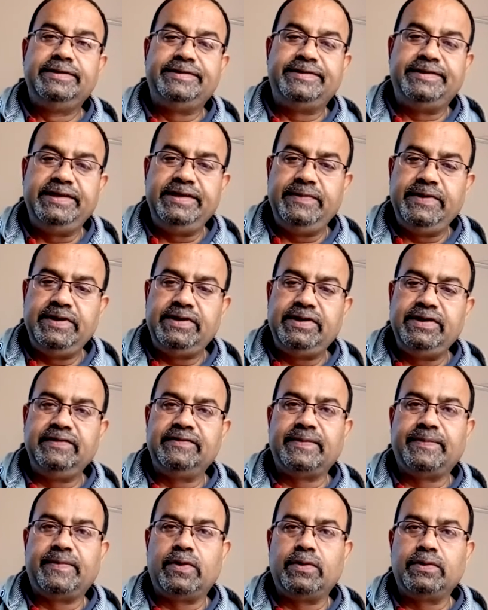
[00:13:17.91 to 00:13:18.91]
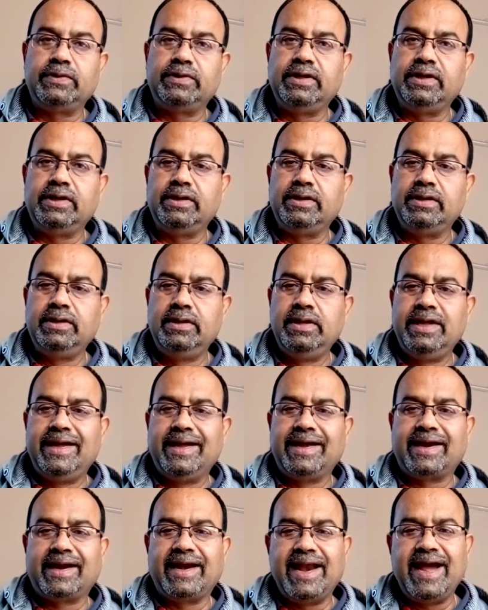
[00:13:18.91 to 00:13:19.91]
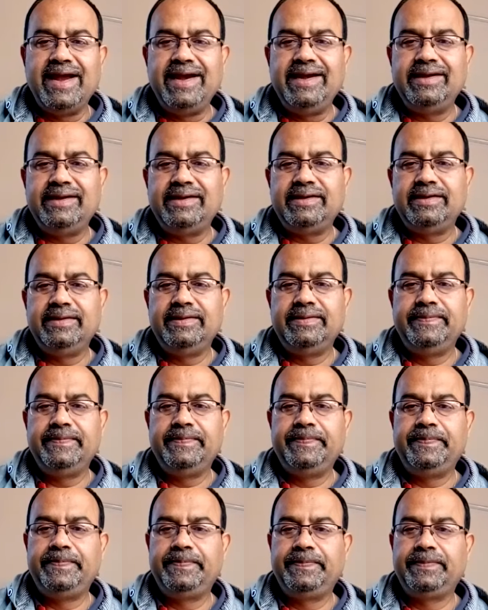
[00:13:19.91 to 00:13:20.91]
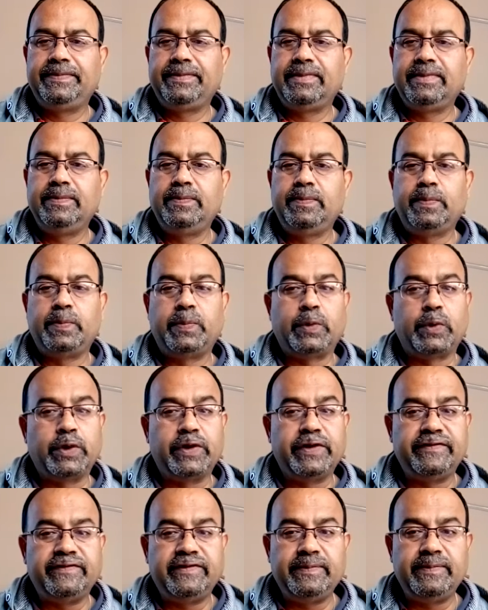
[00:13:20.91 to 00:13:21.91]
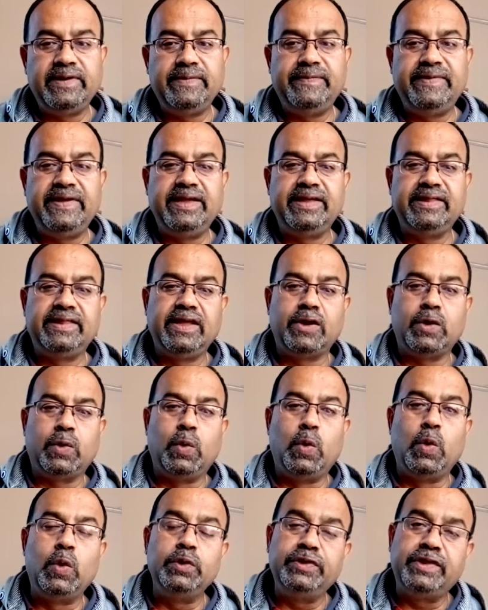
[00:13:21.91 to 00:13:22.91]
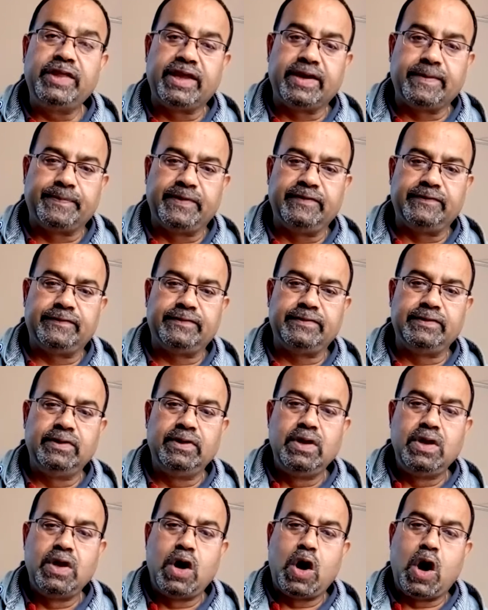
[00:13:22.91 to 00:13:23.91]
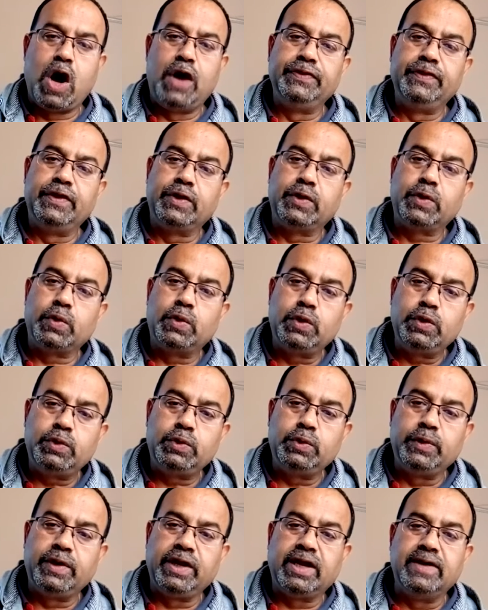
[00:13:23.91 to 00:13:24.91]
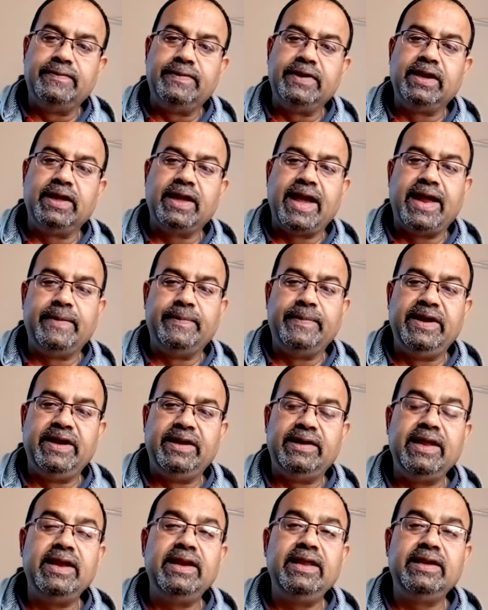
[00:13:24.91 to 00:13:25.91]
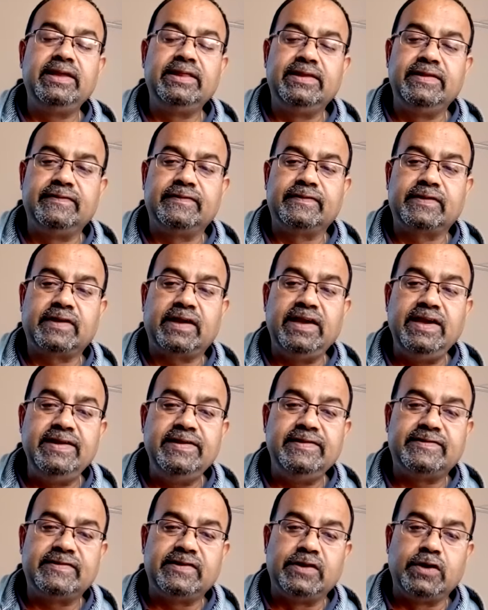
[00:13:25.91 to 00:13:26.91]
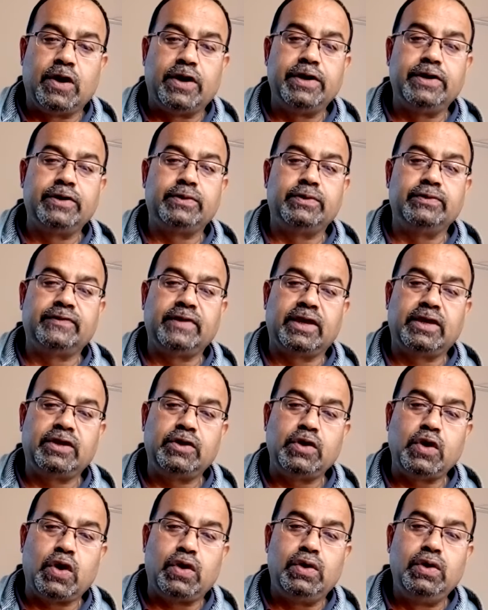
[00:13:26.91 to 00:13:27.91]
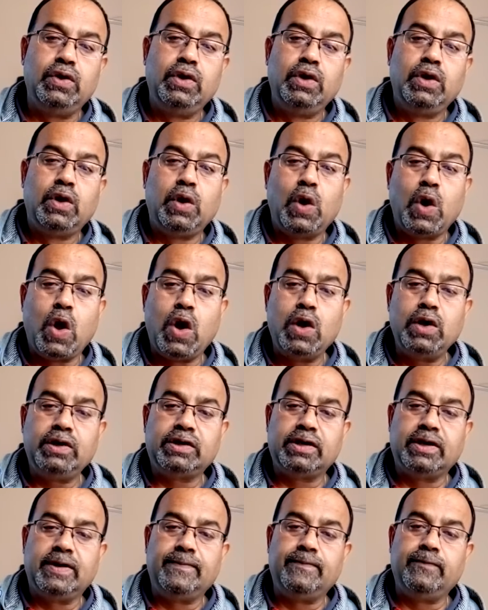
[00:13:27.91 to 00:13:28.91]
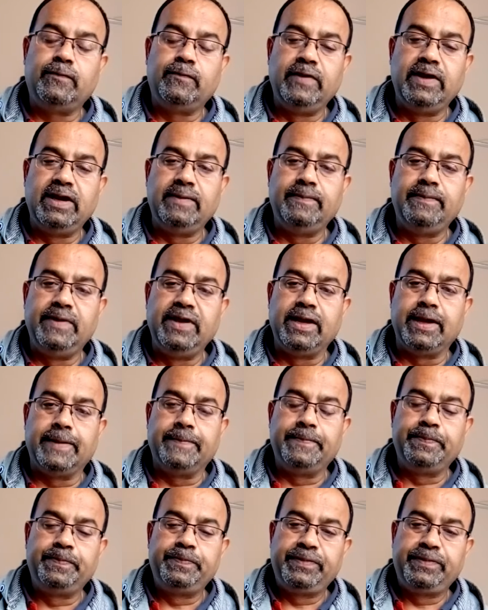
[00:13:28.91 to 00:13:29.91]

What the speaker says: CBT is about the client progressively being their own therapist on the road to recovery and maintaining these skills in order to secure long-term well-being.